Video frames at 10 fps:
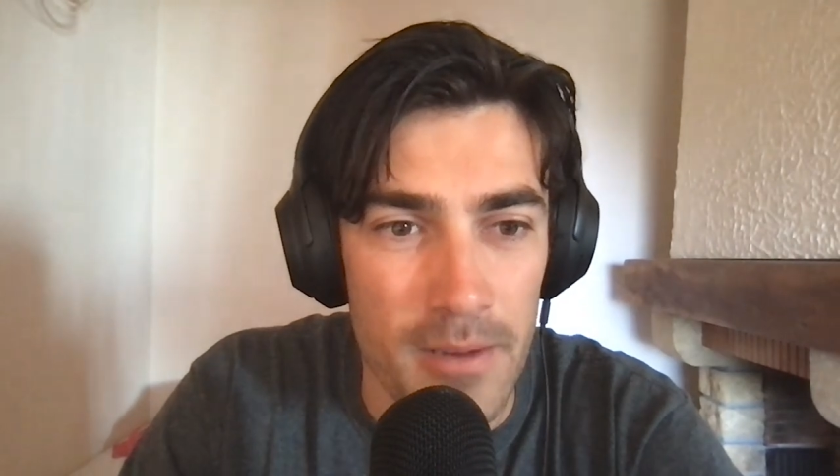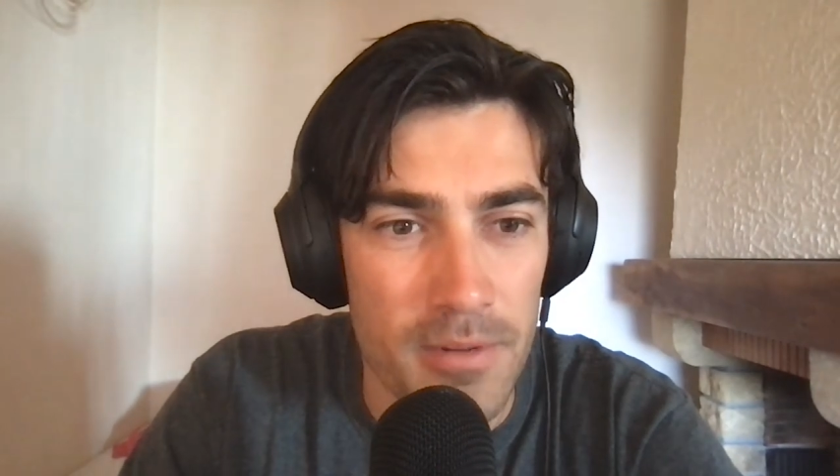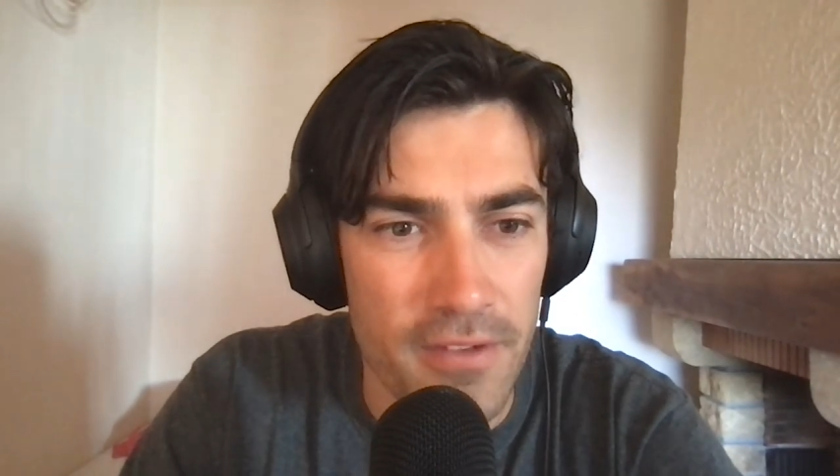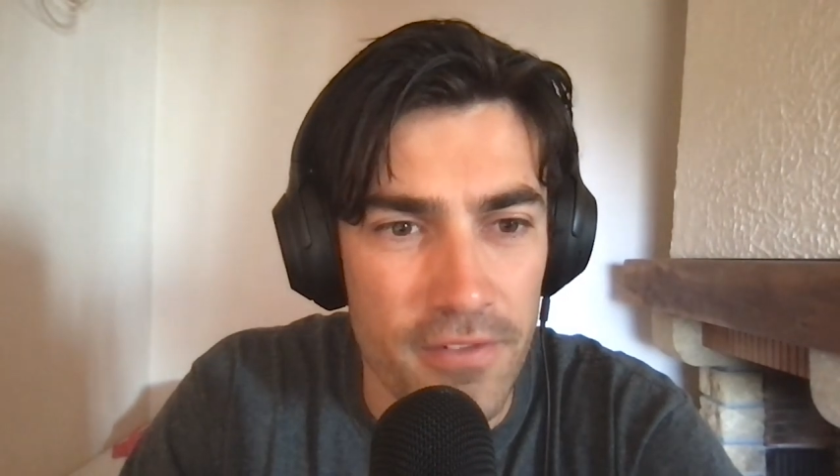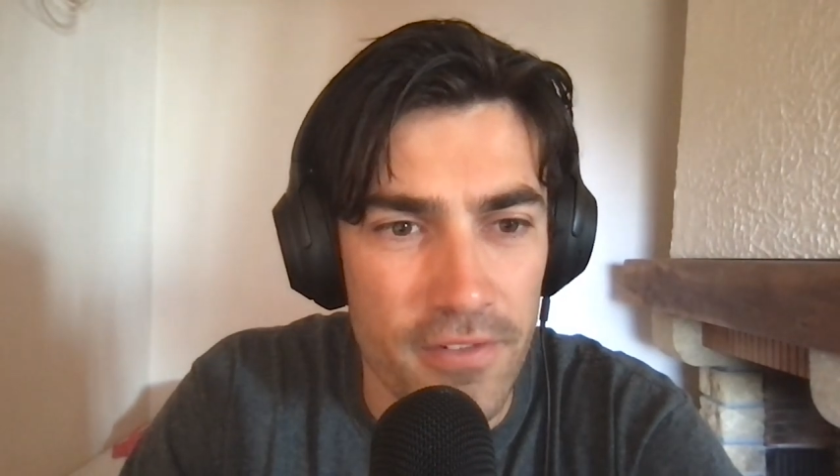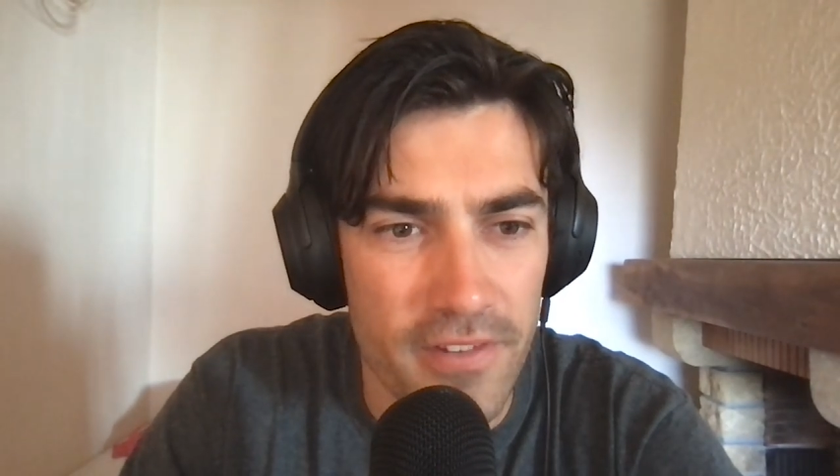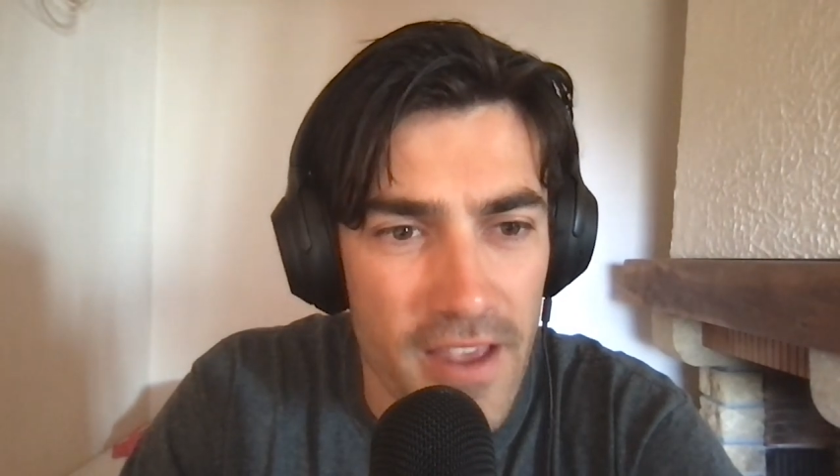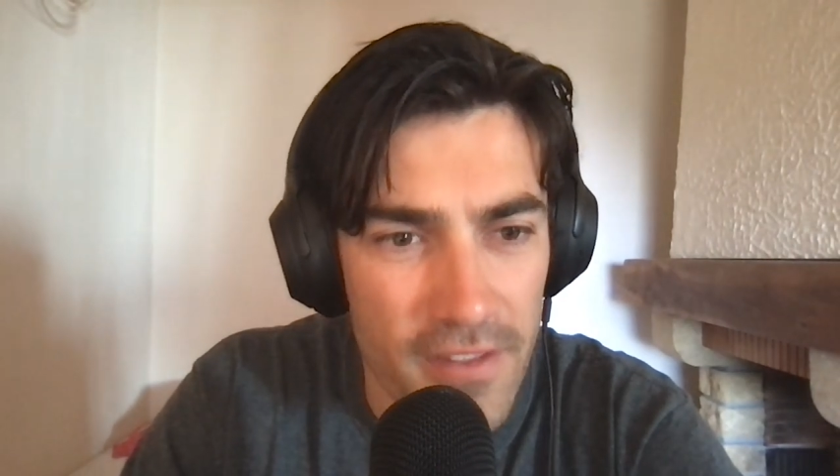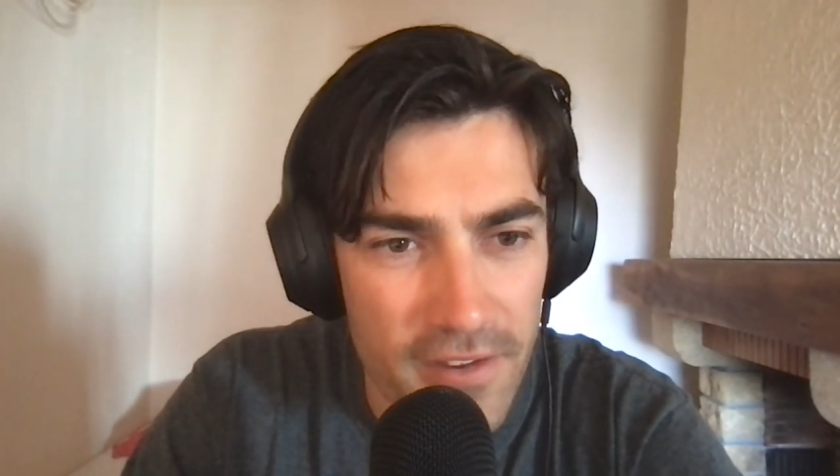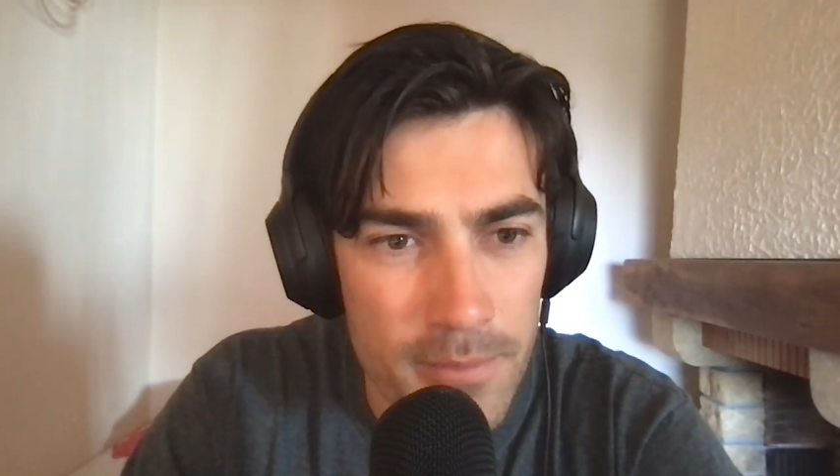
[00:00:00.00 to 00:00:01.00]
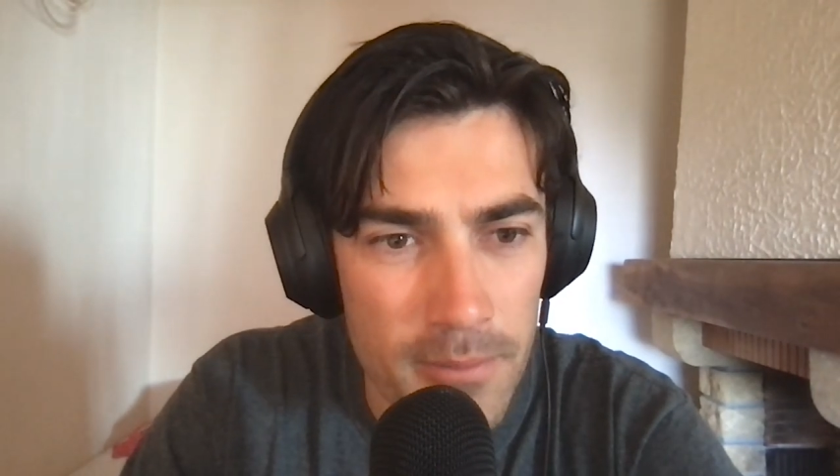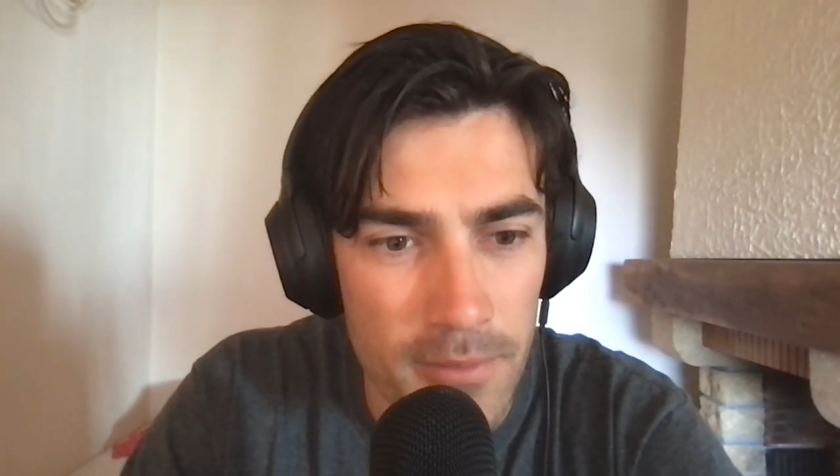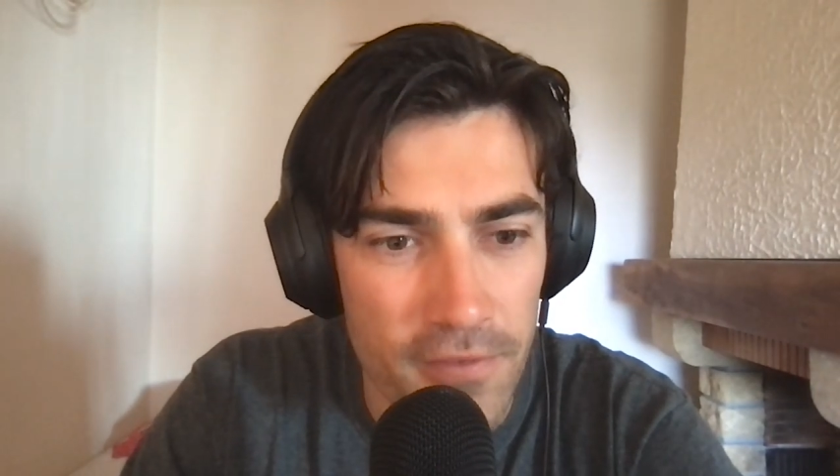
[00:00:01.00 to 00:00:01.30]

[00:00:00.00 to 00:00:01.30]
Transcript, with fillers: I believe Southeast Melbourne